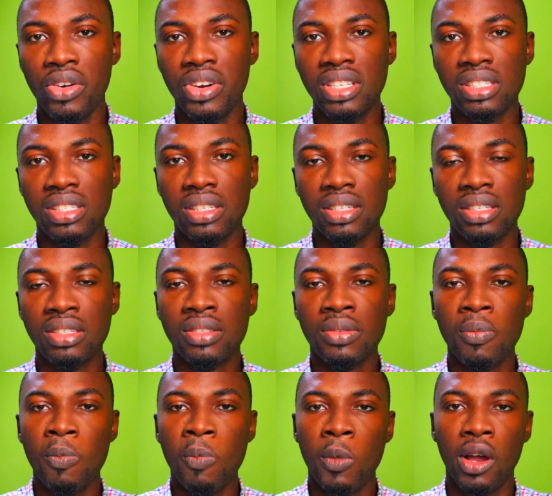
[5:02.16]

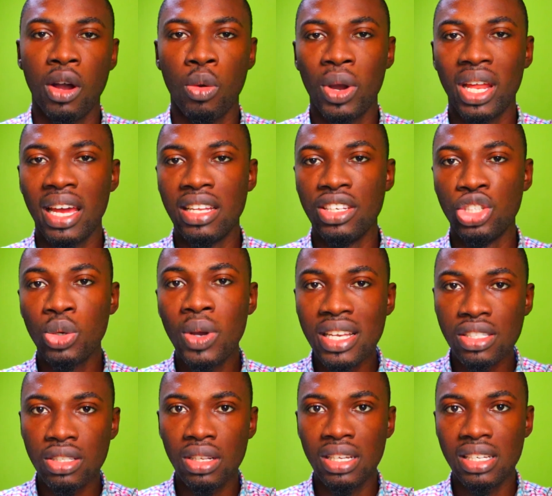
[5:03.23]
currencies, whether in
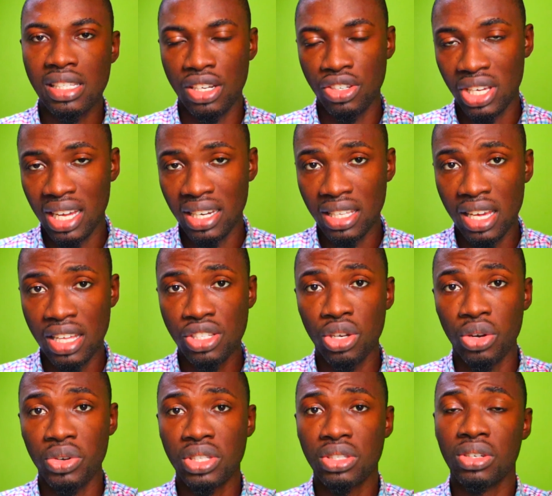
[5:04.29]
US dollars, and you can get
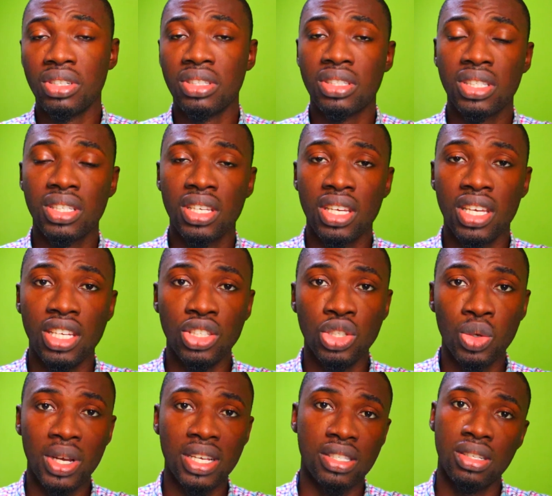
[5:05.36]
your returns in
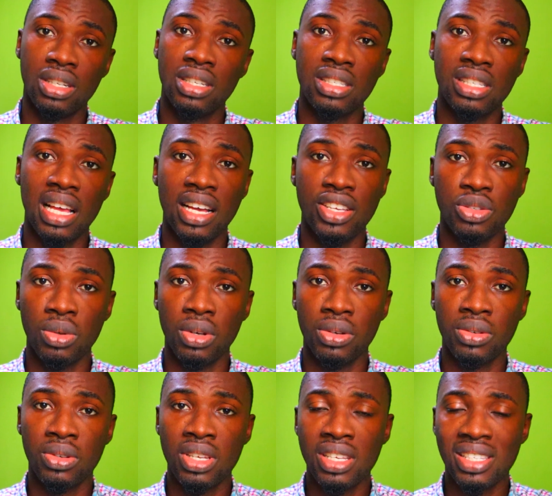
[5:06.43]
US dollars as
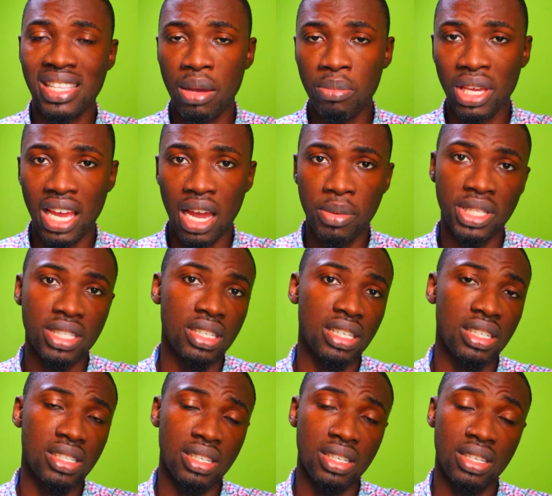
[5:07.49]
well. Stanbic
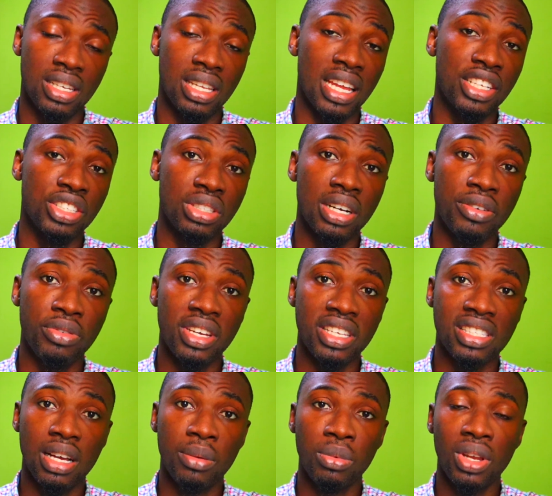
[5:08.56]
IBTC in Nigeria, for
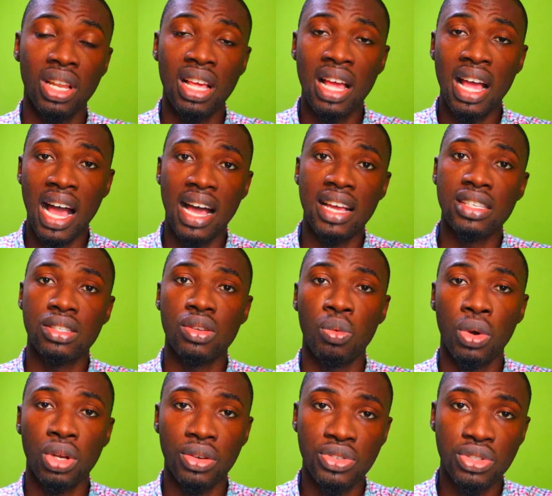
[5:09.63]
example, has
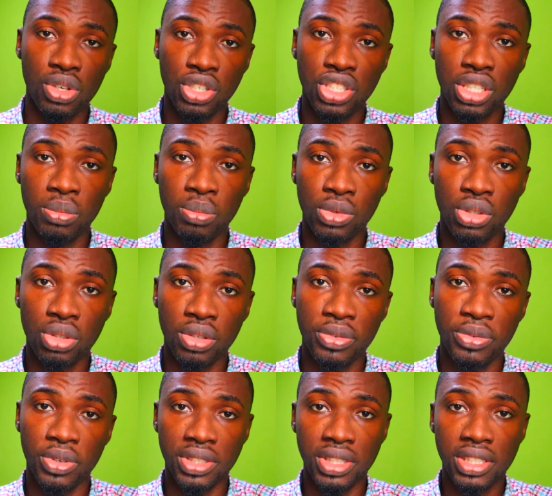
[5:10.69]
one of such mutual
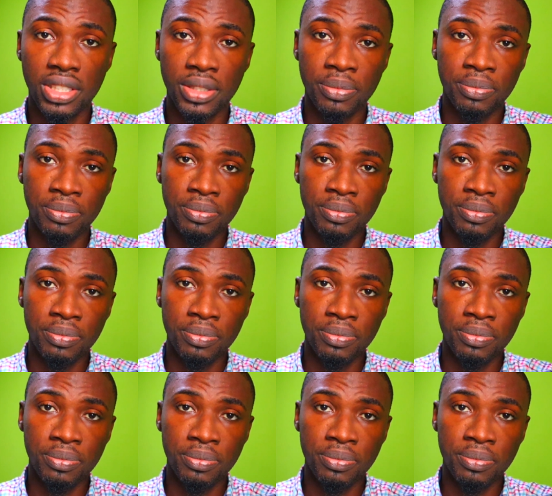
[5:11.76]
funds.